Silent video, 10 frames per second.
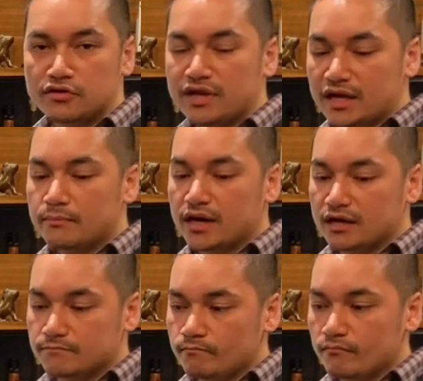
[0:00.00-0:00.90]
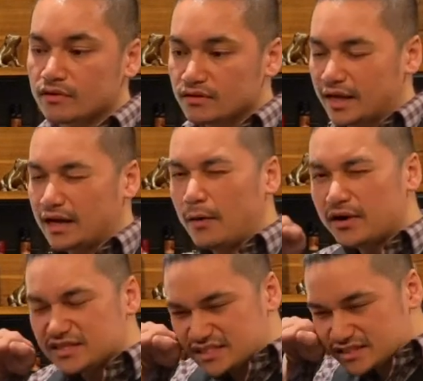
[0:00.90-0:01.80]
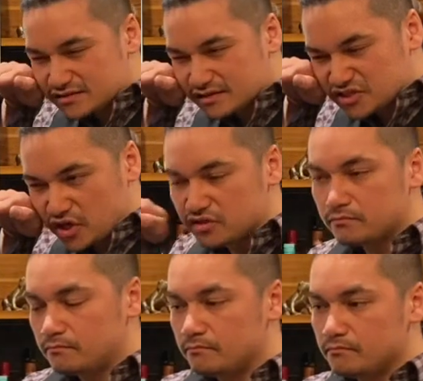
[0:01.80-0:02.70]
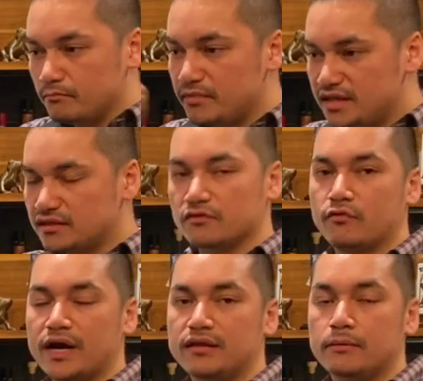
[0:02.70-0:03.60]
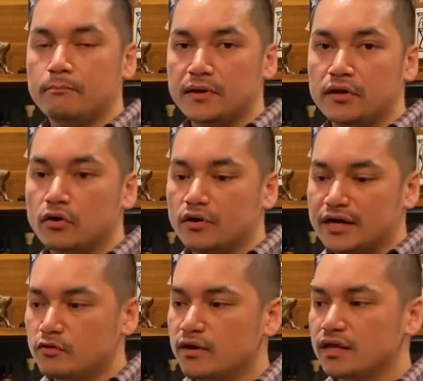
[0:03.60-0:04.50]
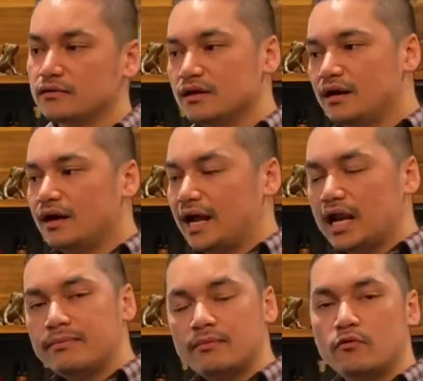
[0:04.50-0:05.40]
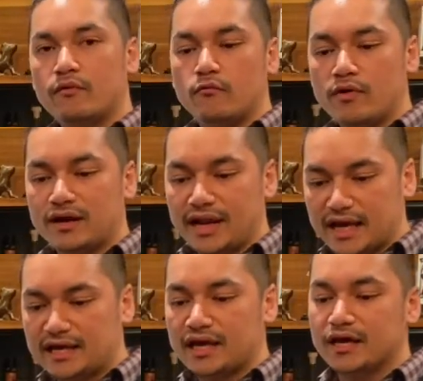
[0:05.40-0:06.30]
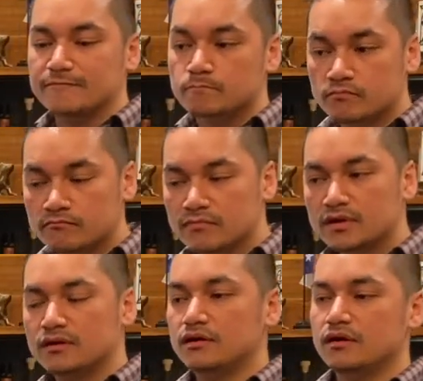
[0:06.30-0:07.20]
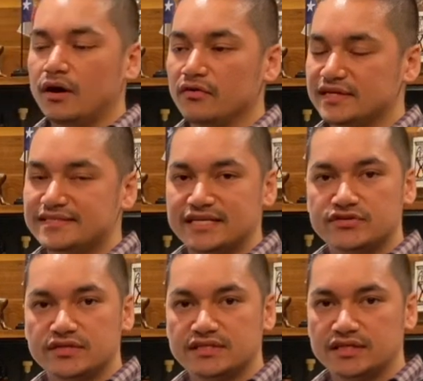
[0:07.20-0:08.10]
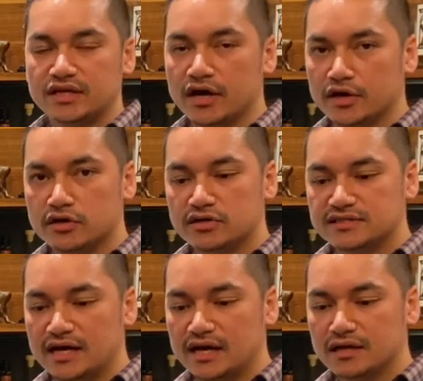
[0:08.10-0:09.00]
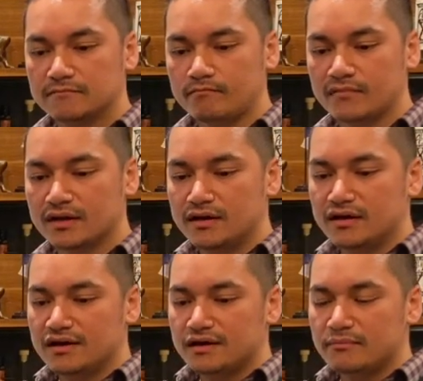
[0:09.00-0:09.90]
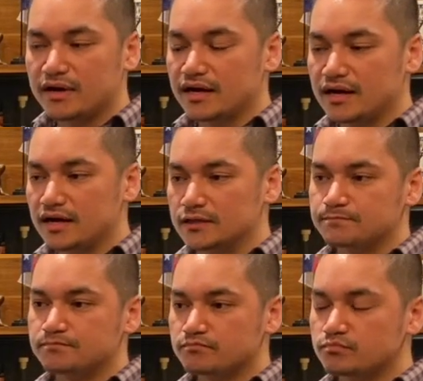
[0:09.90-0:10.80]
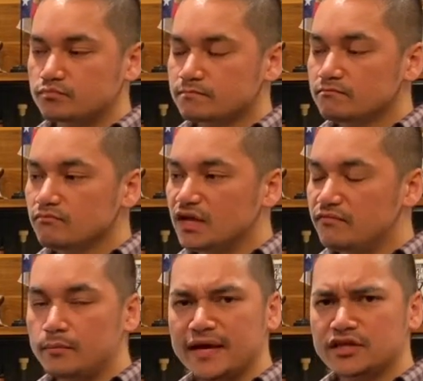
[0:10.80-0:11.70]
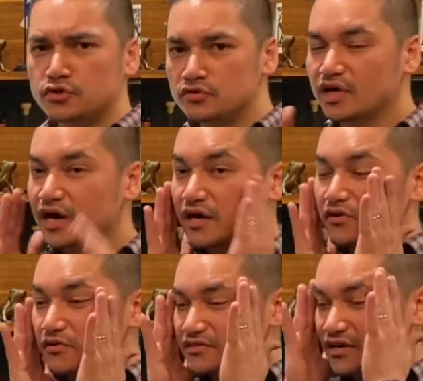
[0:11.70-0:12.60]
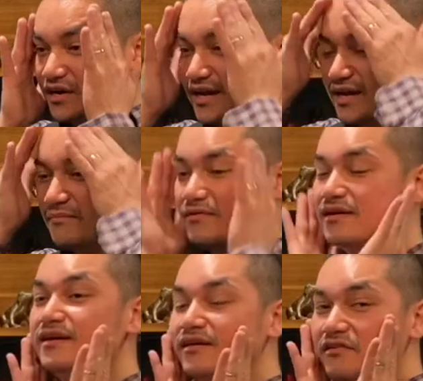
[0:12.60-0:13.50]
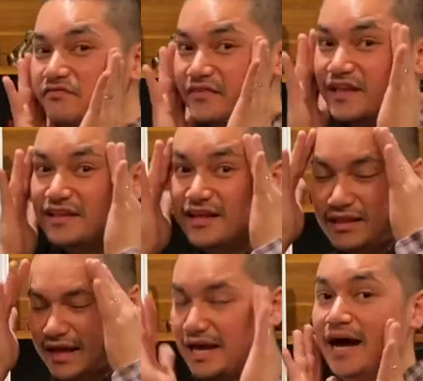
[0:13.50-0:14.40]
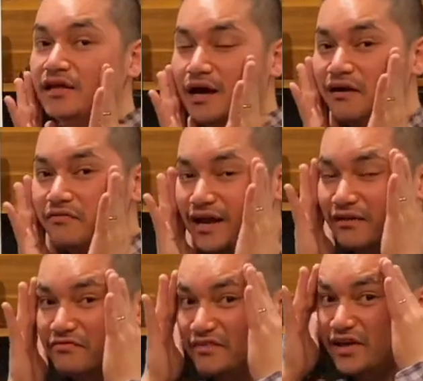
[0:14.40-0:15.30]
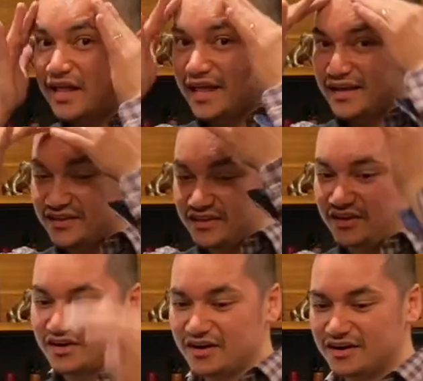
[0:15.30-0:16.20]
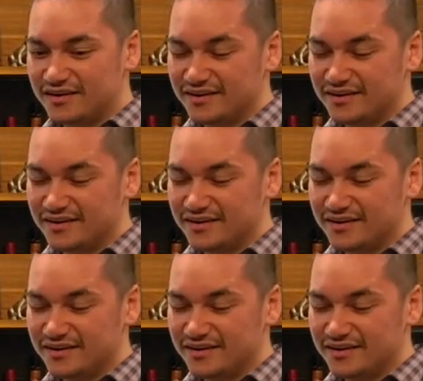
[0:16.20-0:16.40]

I do like my, like I want just try to meet right in the middle. I don't want to, a lot of people won't like it on the citrusy, tartar side, but uh, if you make it too tart, you start kind of feeling it, like I, I kind of feel it like here.